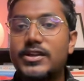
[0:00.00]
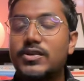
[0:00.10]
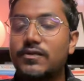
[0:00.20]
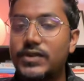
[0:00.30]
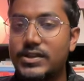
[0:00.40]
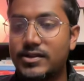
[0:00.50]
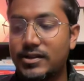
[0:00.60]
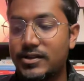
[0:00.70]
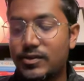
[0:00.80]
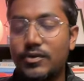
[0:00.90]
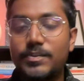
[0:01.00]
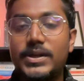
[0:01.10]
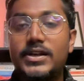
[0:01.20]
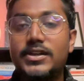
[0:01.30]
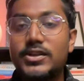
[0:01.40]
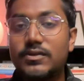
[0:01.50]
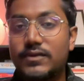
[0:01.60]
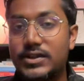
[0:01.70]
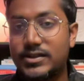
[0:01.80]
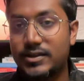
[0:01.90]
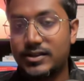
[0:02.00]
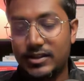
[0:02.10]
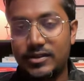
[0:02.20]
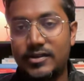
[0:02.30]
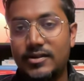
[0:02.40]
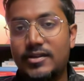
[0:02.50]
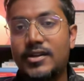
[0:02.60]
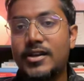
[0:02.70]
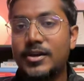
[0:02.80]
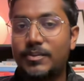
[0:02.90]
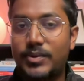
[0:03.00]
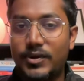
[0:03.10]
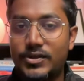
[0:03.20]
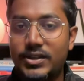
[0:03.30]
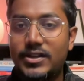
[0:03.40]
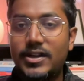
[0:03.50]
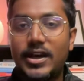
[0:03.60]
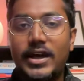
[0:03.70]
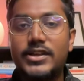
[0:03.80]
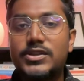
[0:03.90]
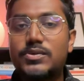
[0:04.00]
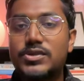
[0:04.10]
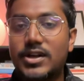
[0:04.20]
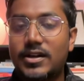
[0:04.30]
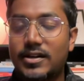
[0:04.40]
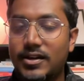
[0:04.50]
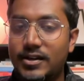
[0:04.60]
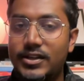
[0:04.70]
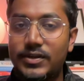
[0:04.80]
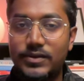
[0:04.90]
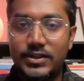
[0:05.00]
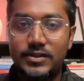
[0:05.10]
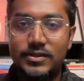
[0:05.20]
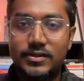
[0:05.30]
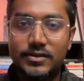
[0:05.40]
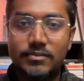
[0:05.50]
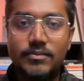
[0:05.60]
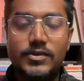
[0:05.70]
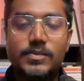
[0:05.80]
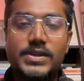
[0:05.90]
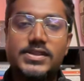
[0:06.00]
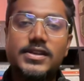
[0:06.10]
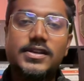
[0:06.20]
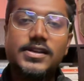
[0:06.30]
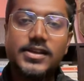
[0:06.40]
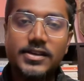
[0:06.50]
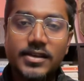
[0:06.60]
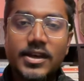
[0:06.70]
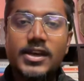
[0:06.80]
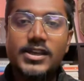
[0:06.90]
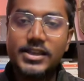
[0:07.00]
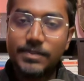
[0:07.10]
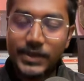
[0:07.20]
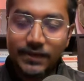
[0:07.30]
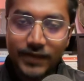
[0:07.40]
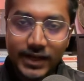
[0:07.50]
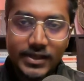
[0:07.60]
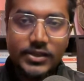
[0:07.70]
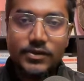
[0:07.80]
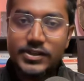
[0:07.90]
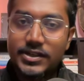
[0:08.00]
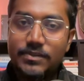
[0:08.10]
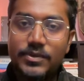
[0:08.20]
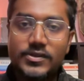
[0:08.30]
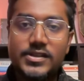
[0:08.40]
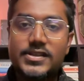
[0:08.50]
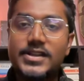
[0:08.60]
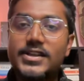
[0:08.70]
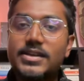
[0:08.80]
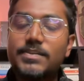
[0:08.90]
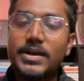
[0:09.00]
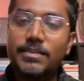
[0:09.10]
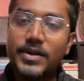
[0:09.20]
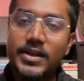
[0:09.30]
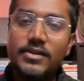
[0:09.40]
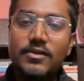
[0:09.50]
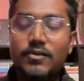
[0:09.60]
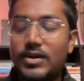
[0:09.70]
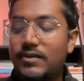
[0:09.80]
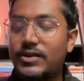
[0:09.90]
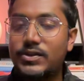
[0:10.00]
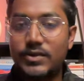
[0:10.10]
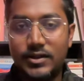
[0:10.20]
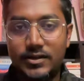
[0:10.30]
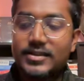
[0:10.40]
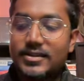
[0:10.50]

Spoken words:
new features or building new features in the project as you start learning new things. So basically, keep refining your design process and keep applying whatever you learn.